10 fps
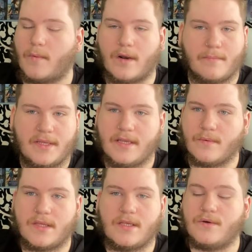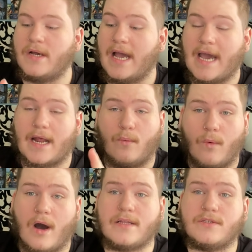I want to be here with you and I
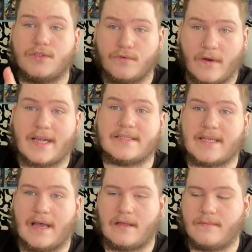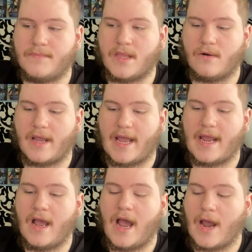want to reconcile okay?